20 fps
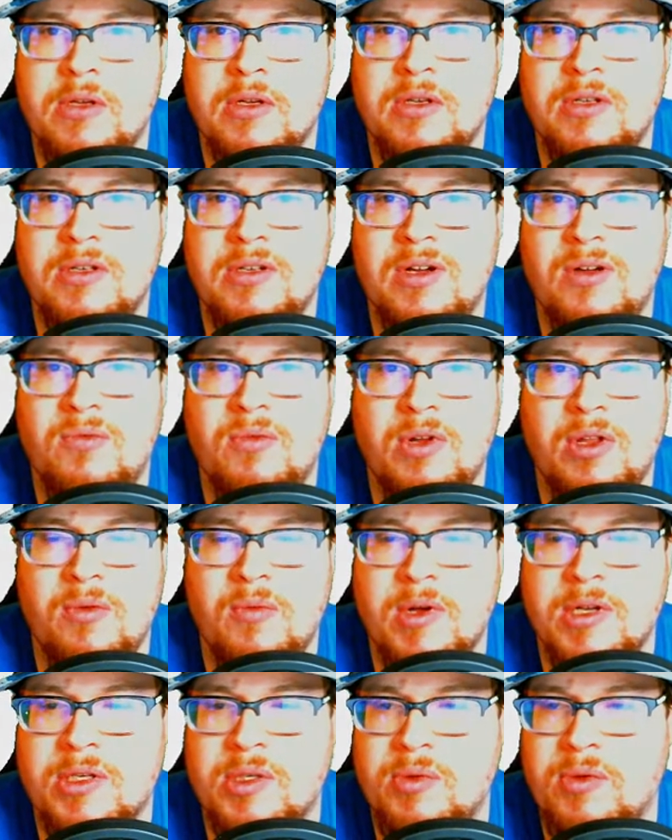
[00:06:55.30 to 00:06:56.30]
Don't really
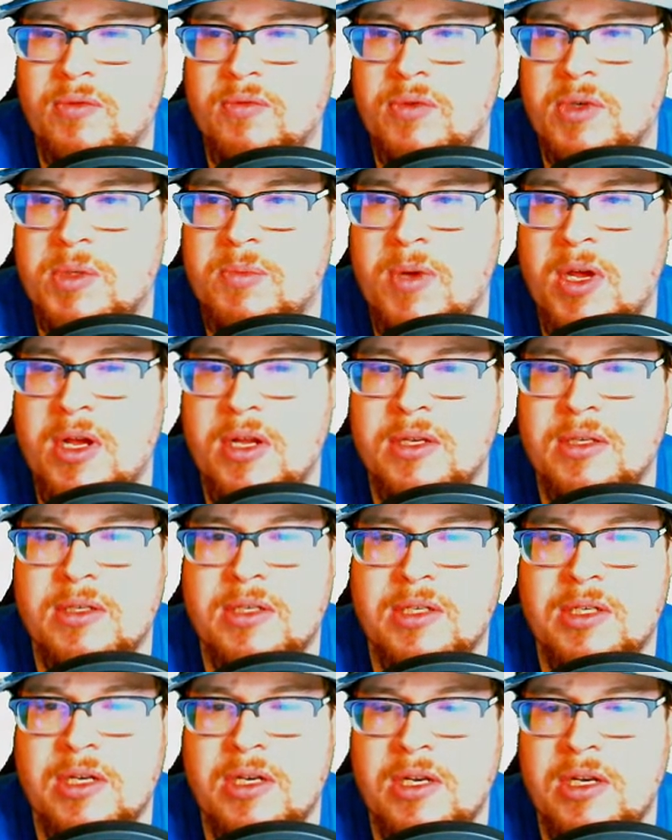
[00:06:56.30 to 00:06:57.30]
want Swift
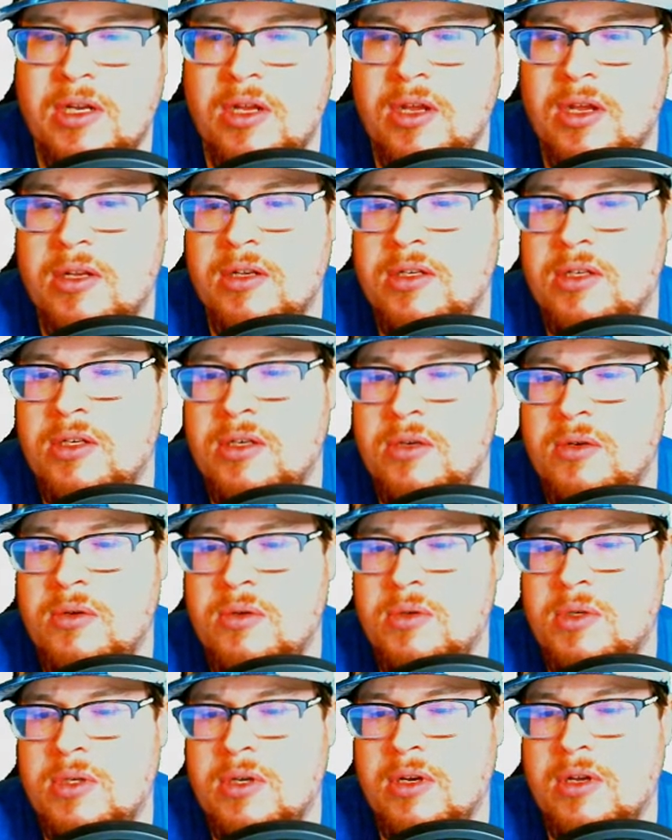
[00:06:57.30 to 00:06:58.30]
Response. I need to cut
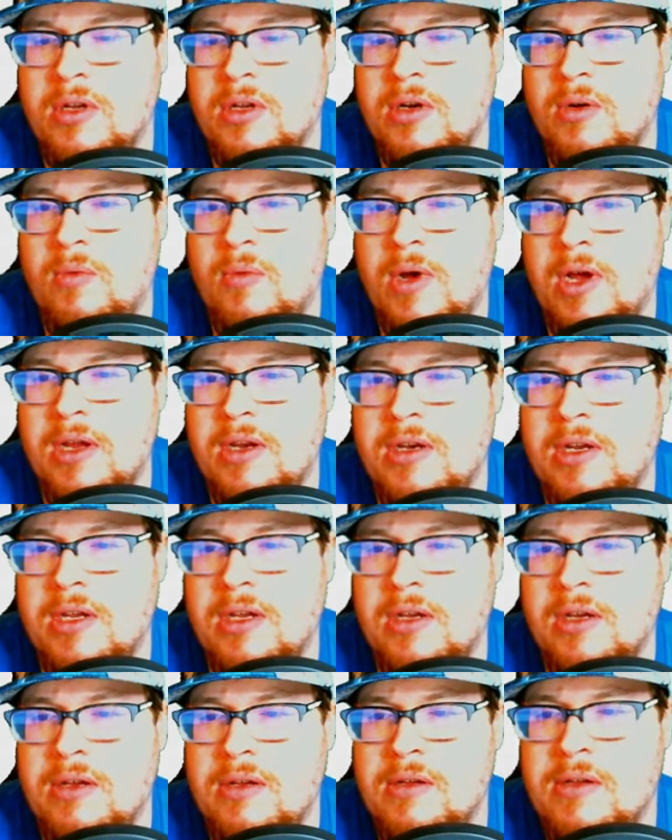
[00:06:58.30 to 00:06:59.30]
two so I can cut a
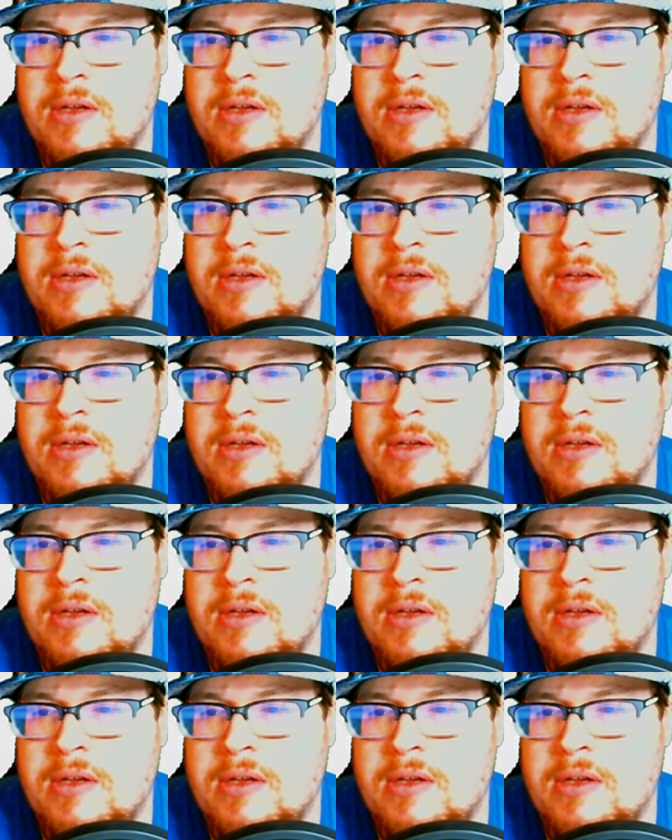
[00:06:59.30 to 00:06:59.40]
Winding.